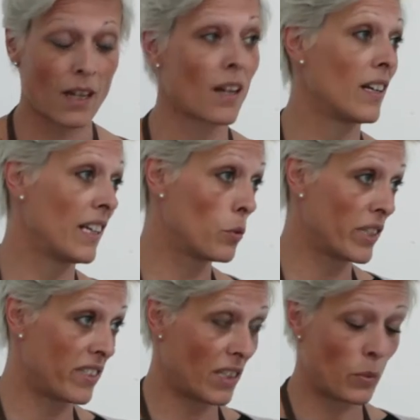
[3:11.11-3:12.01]

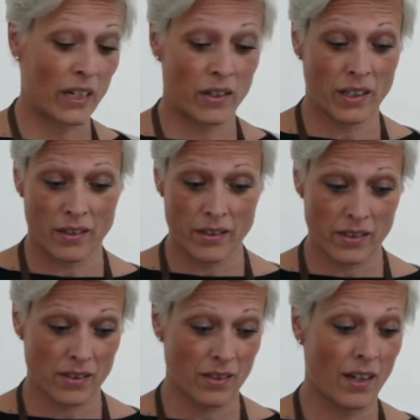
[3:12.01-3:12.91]
linguistic
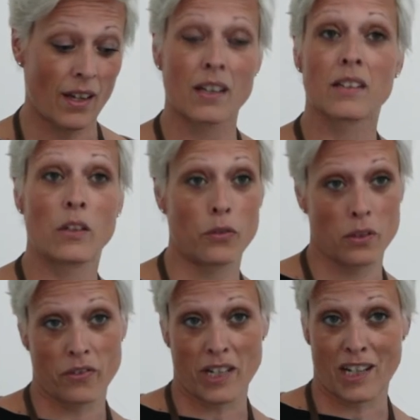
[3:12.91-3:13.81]
barriers, different
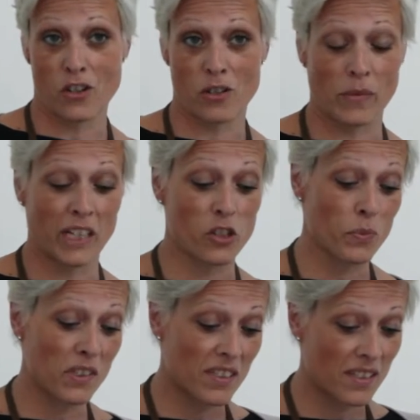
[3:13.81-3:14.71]
financial
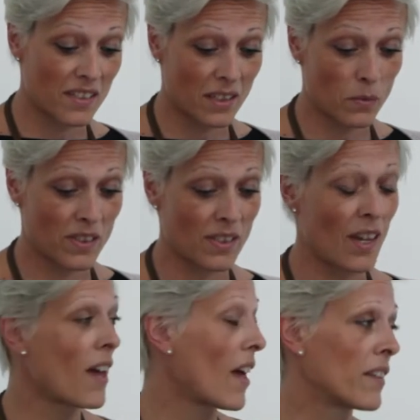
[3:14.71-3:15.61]
management systems,
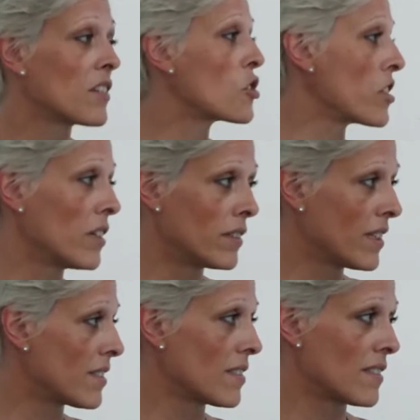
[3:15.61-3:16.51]
and the sheer
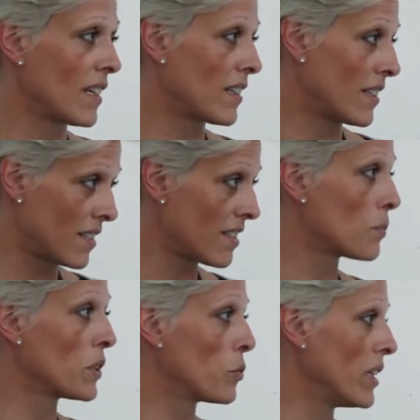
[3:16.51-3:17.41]
distance that exists
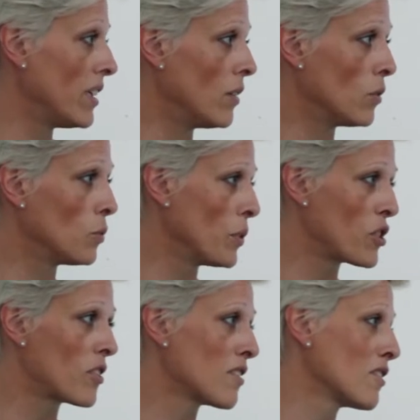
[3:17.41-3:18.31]
between you, which
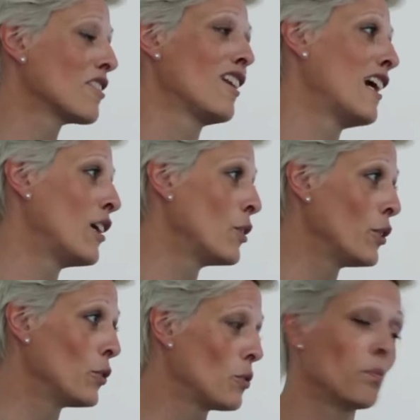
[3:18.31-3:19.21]
doesn't allow you
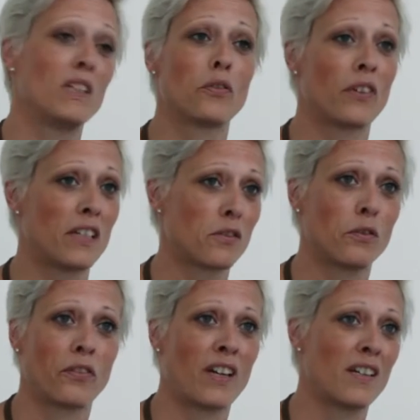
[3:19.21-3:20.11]
to meet face to
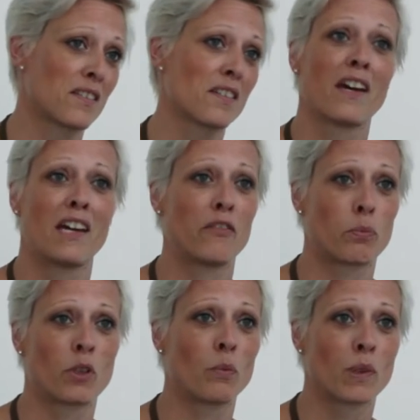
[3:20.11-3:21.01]
face if a
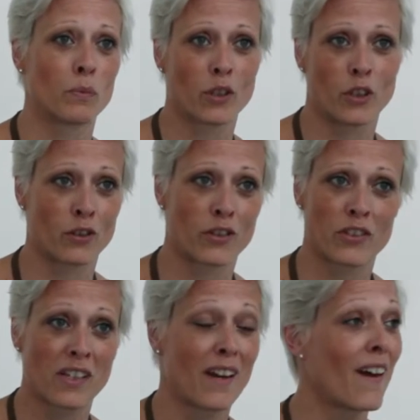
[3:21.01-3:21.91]
problem occurs.
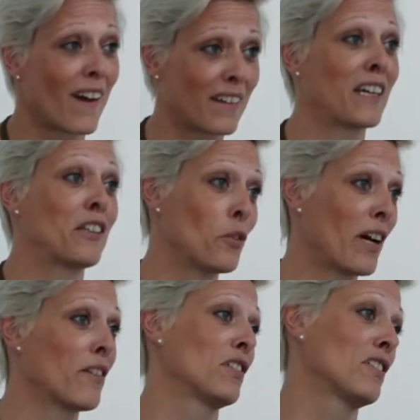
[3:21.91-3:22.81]
And then you
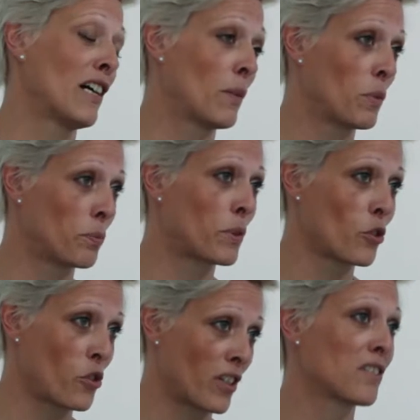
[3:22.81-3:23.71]
have the type of
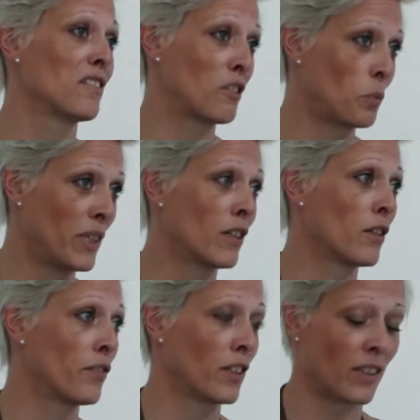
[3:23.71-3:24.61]
project that we are
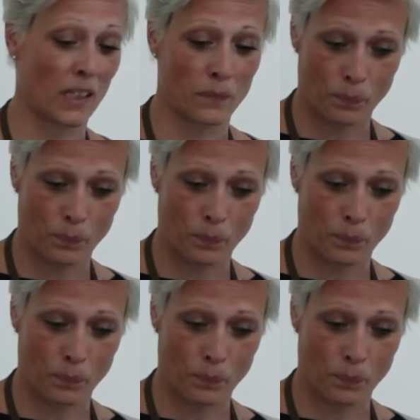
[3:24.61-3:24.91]
funding.